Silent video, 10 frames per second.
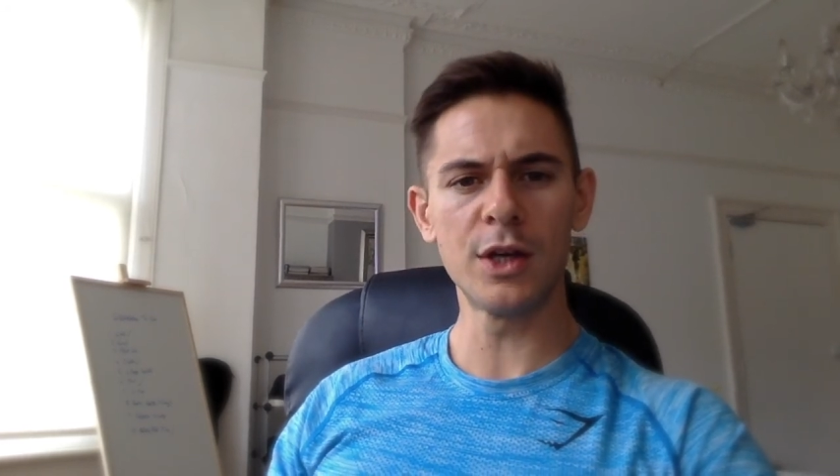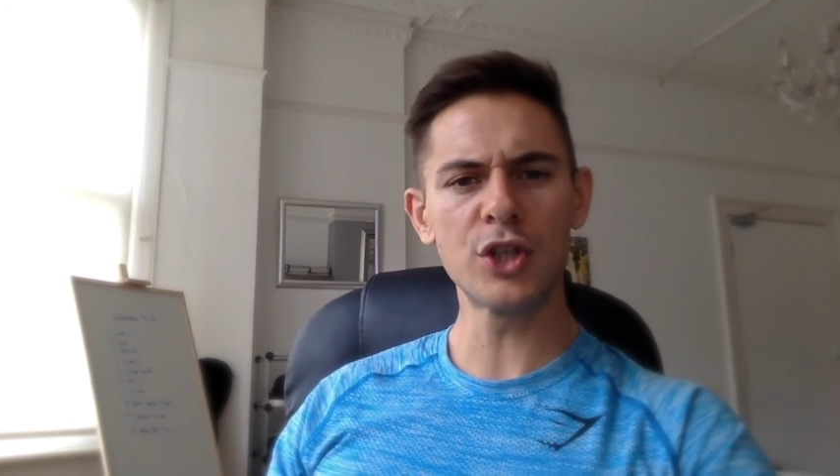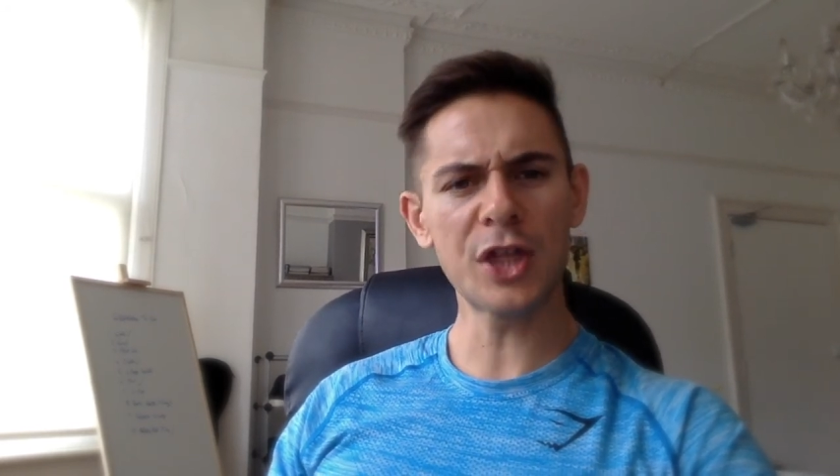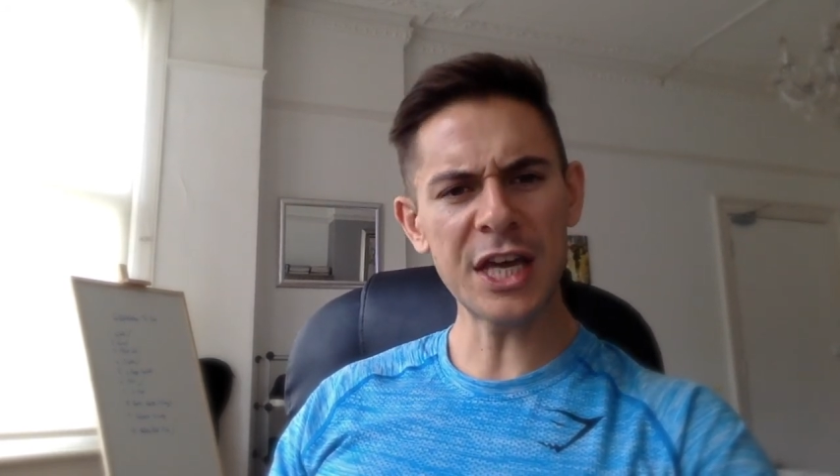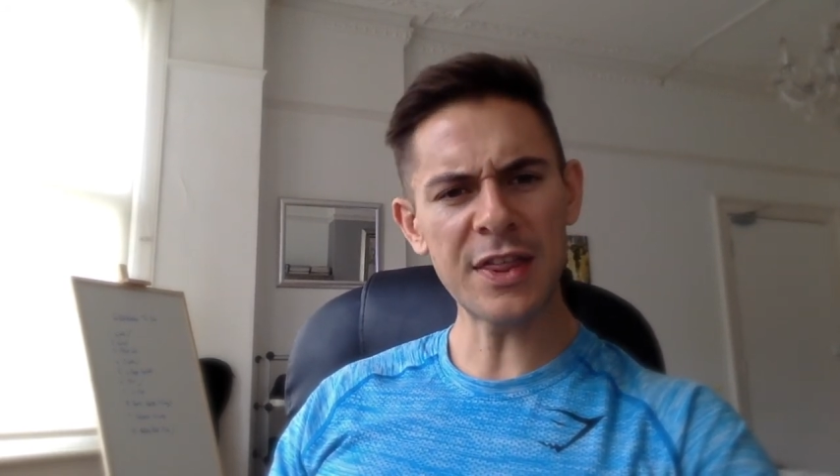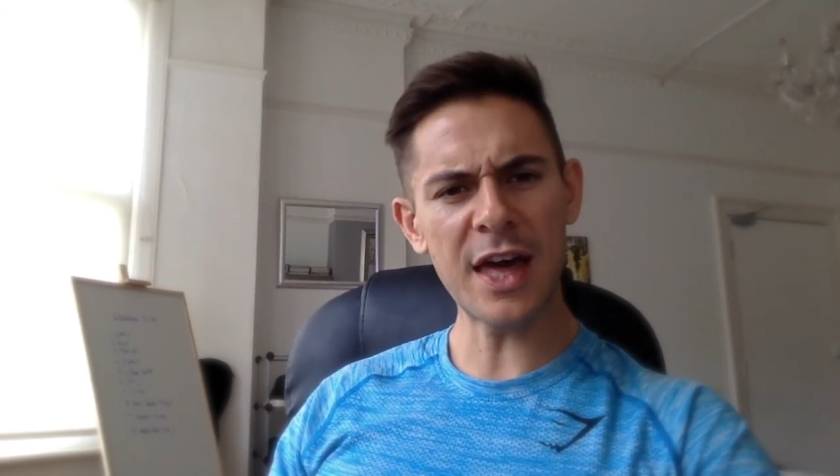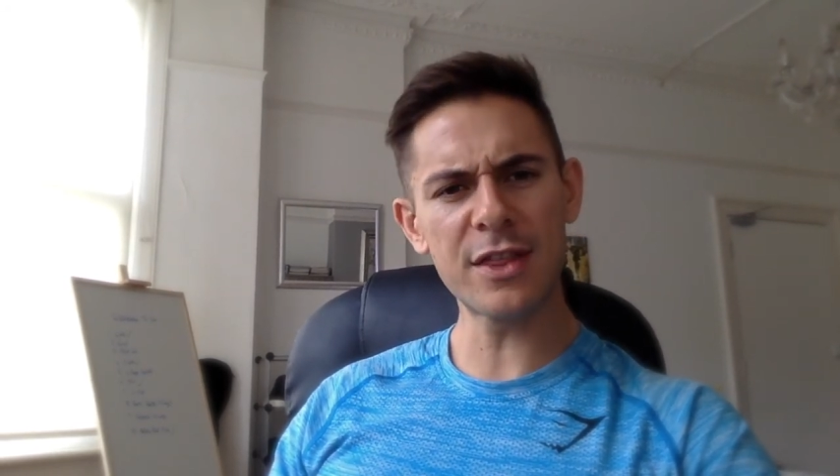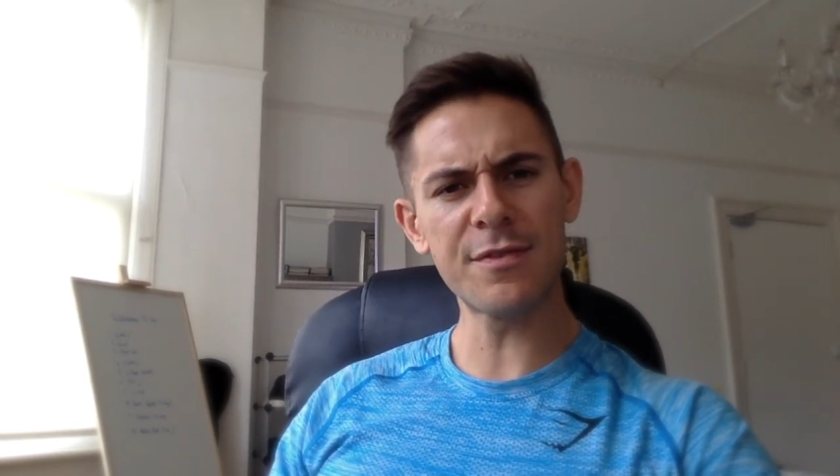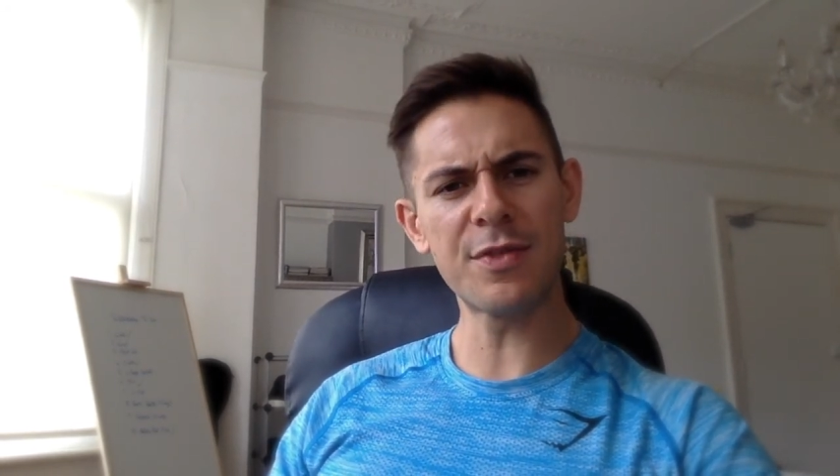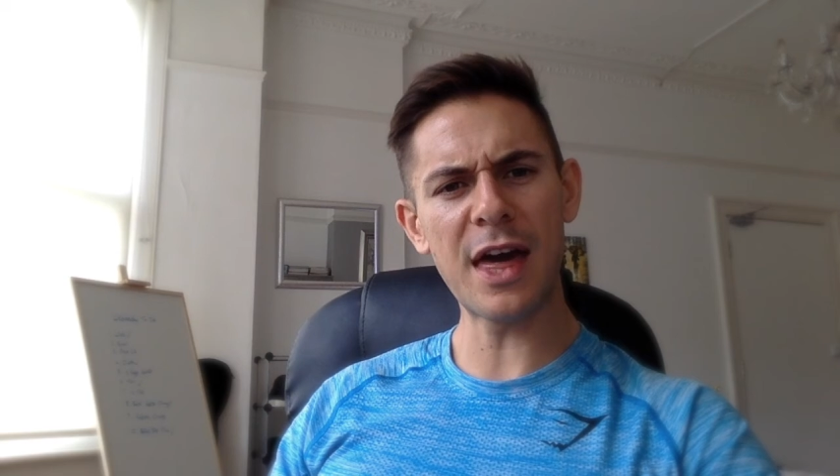So I think
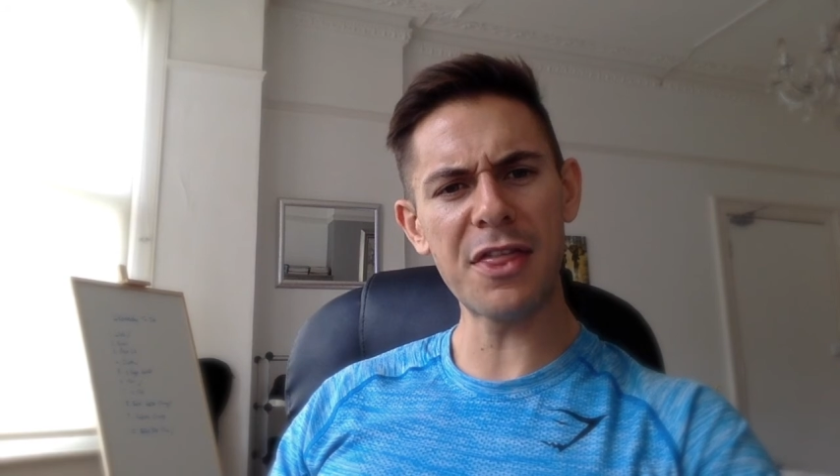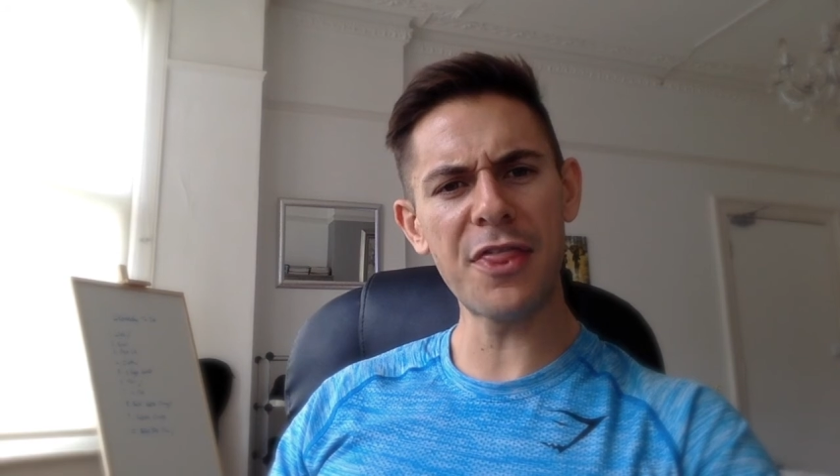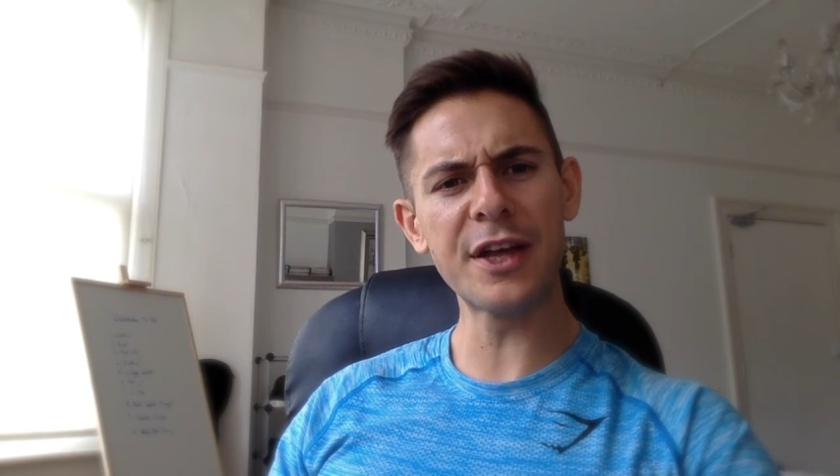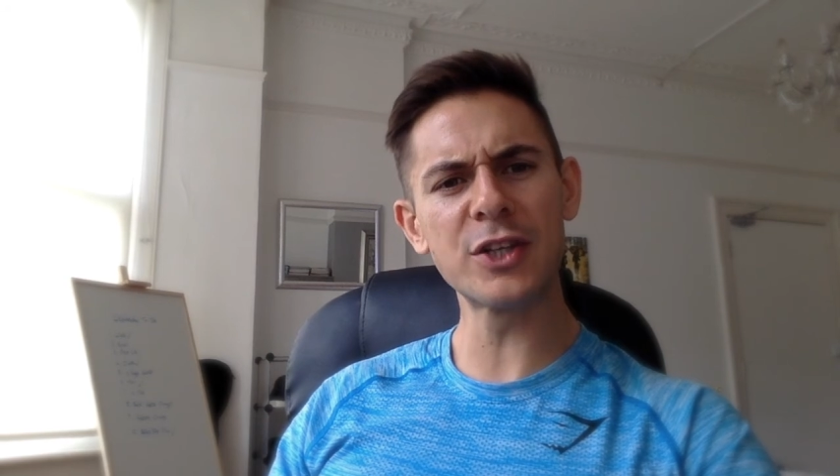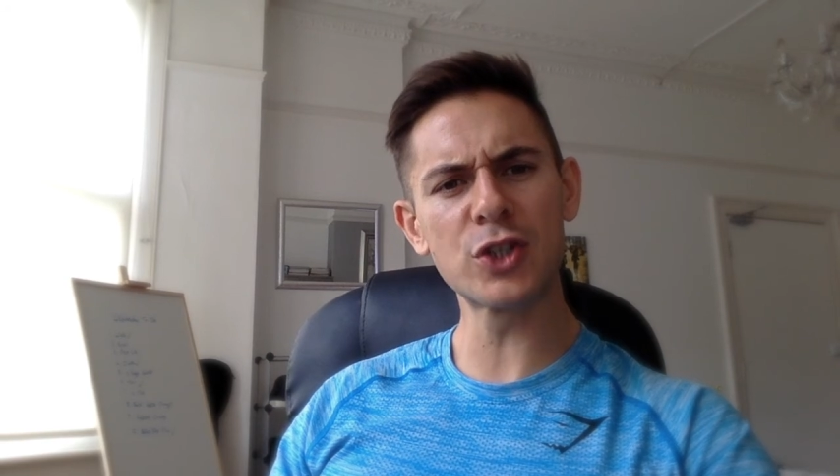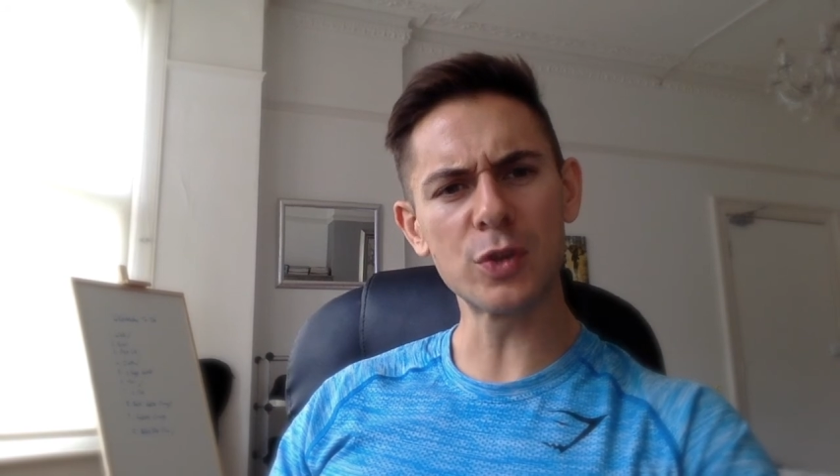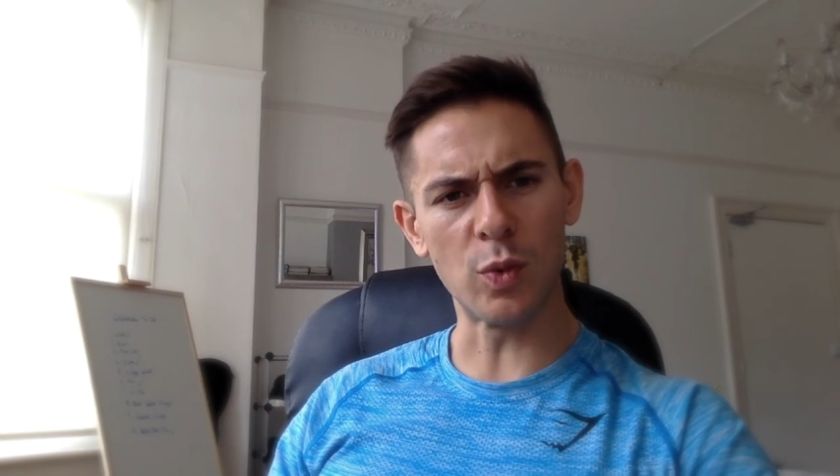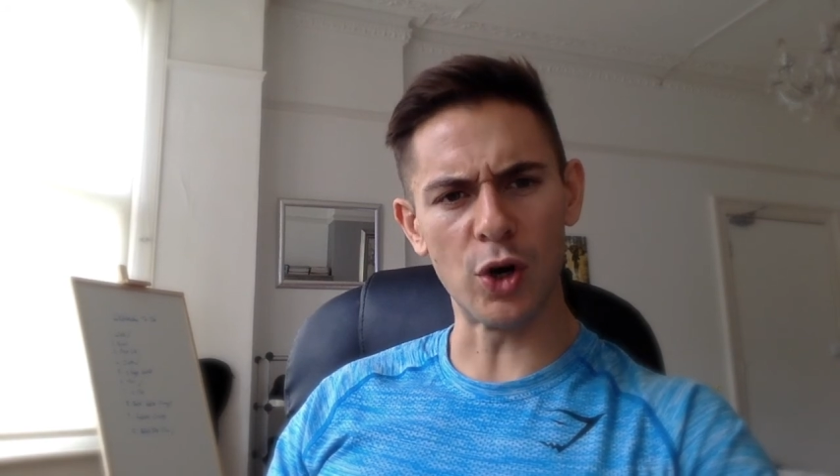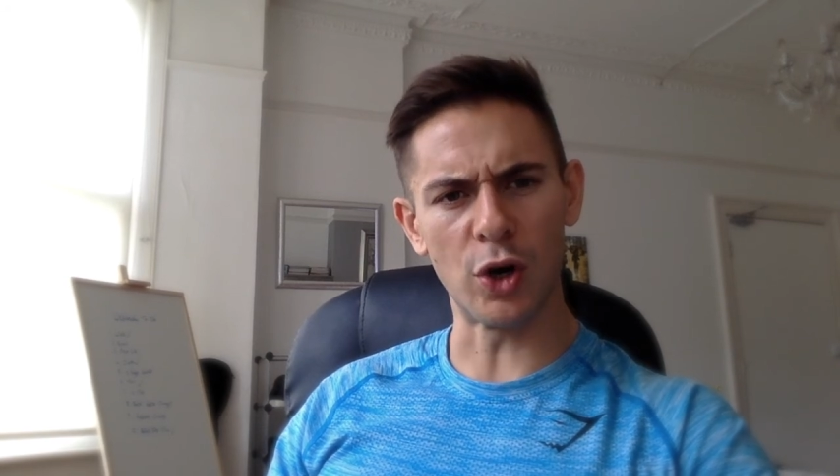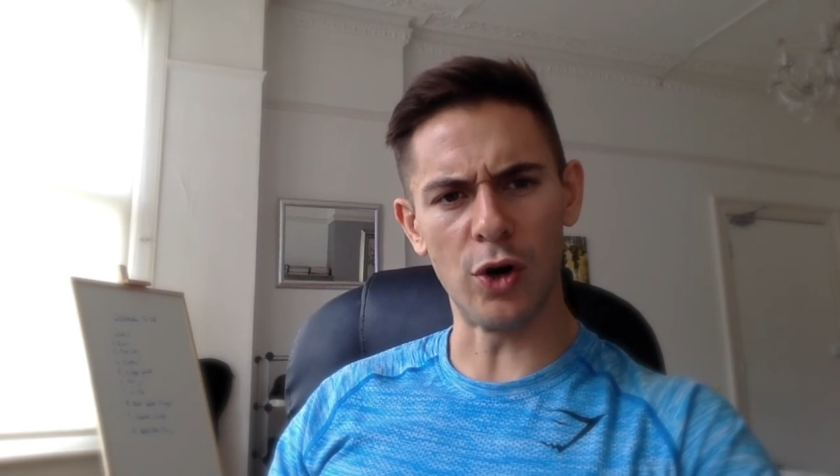they're the things to
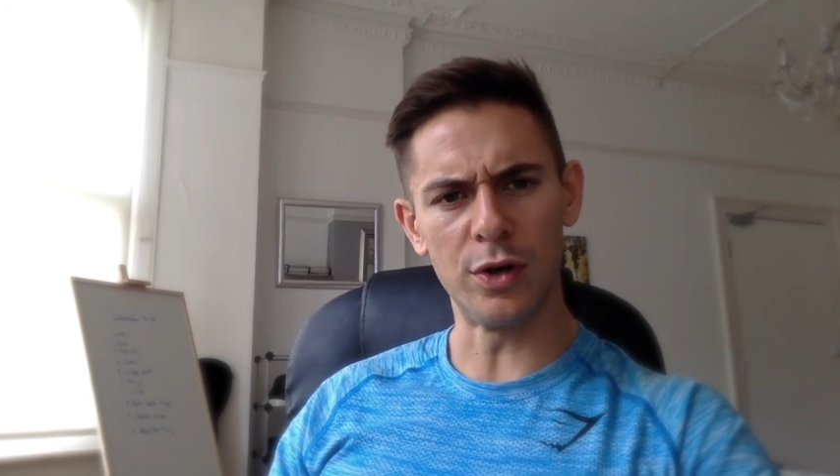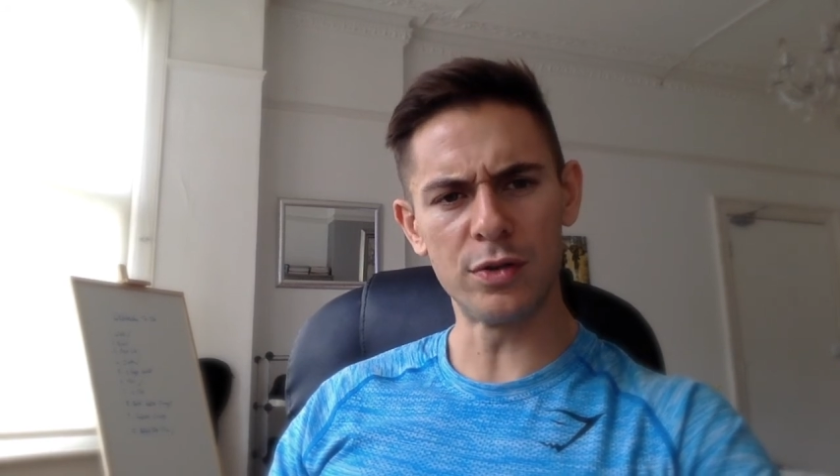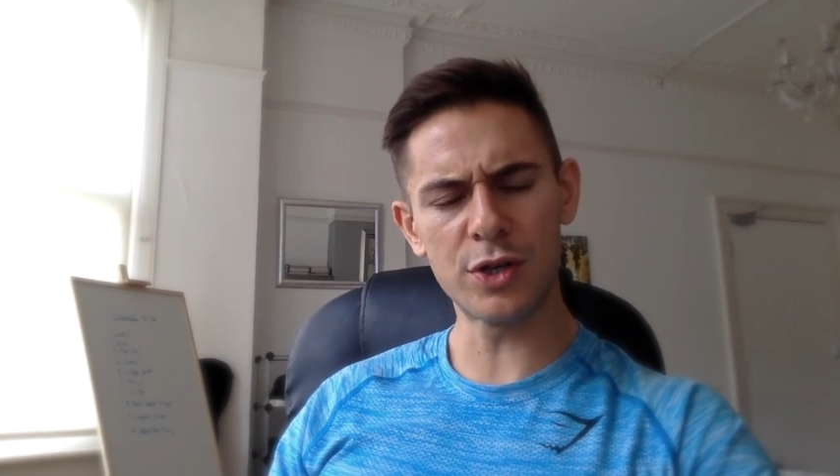work on.